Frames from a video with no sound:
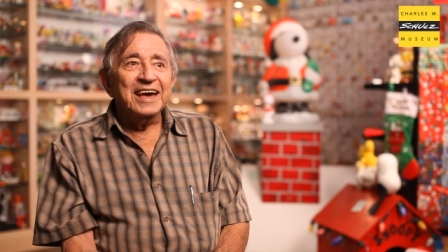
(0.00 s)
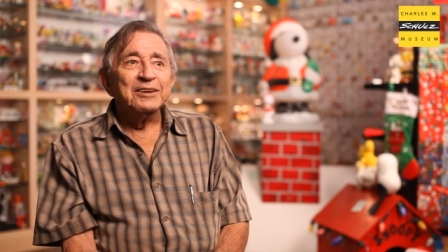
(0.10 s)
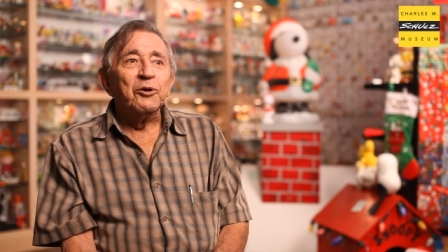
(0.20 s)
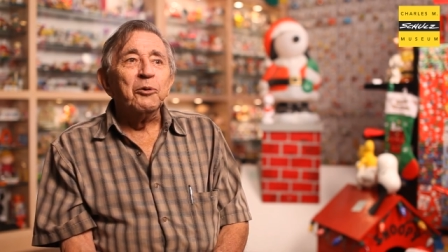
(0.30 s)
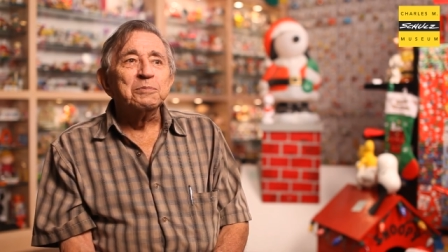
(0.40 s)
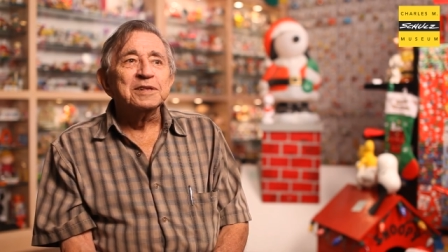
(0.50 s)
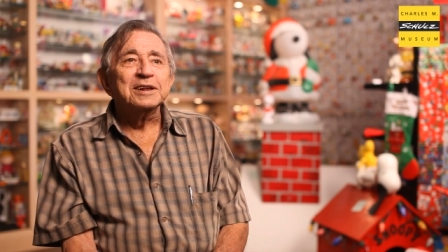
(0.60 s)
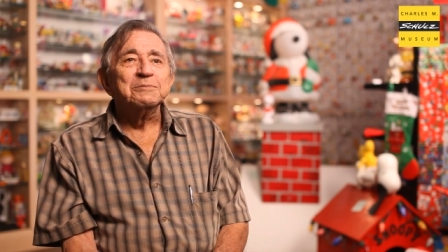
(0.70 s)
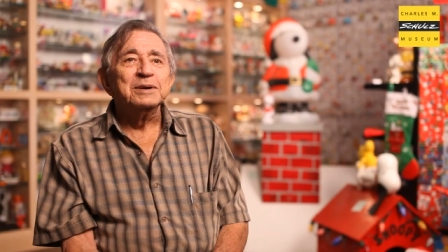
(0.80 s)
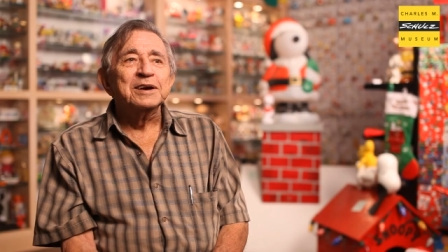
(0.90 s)
and hope
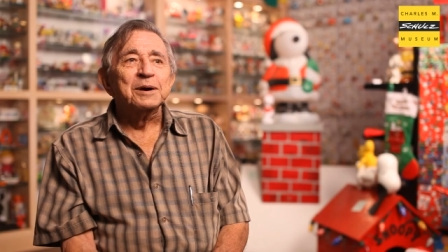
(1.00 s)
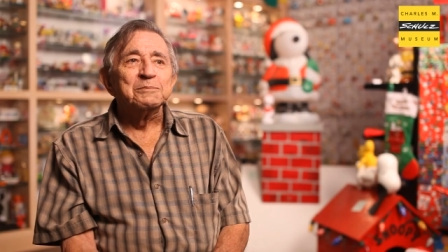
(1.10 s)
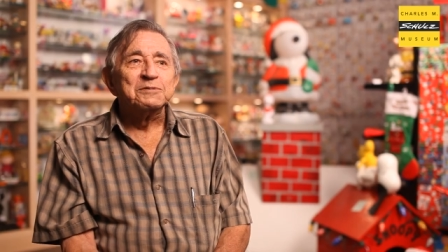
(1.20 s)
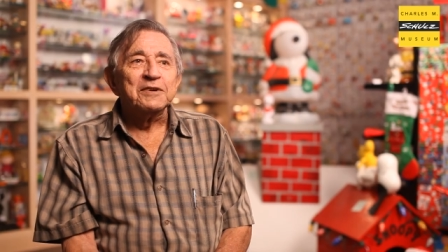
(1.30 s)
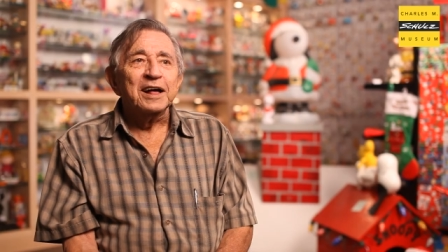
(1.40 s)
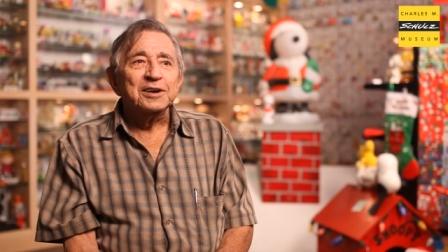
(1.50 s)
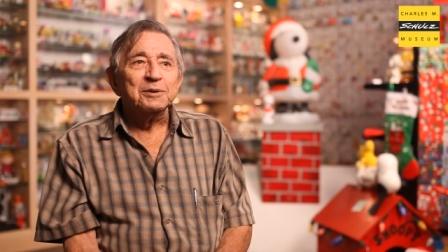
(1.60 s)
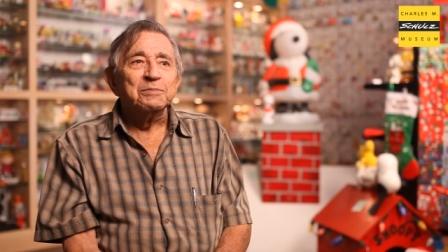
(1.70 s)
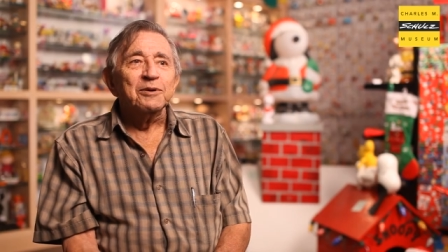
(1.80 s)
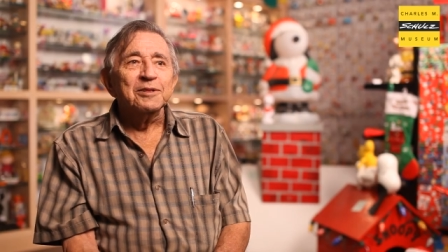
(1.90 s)
that it becomes
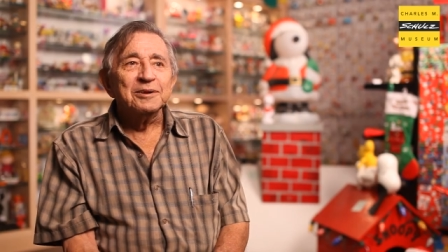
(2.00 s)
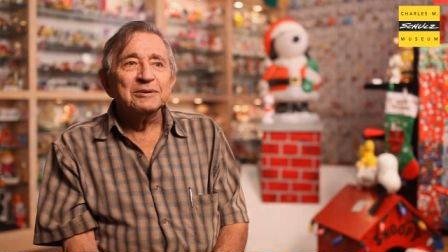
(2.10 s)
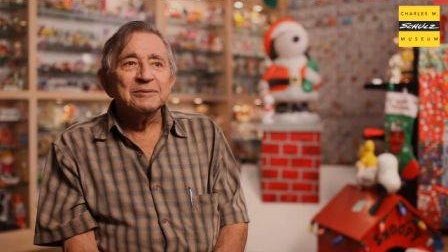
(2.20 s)
valuable.